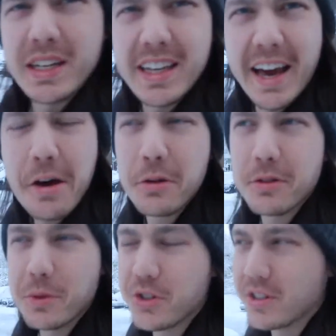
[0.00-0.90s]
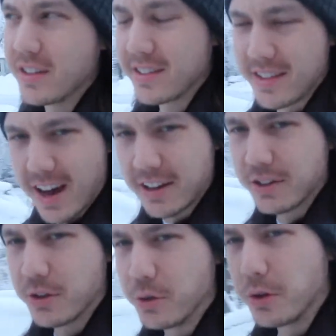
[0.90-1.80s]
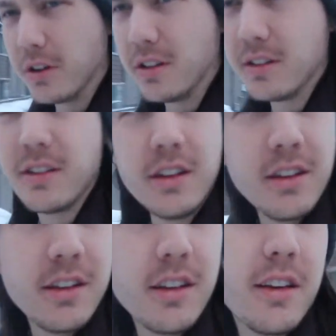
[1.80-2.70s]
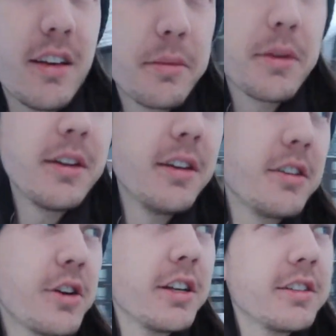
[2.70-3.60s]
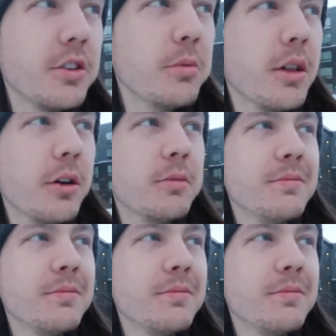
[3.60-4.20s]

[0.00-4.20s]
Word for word: windy out, which is not cool. And I'm gonna try to snow blow.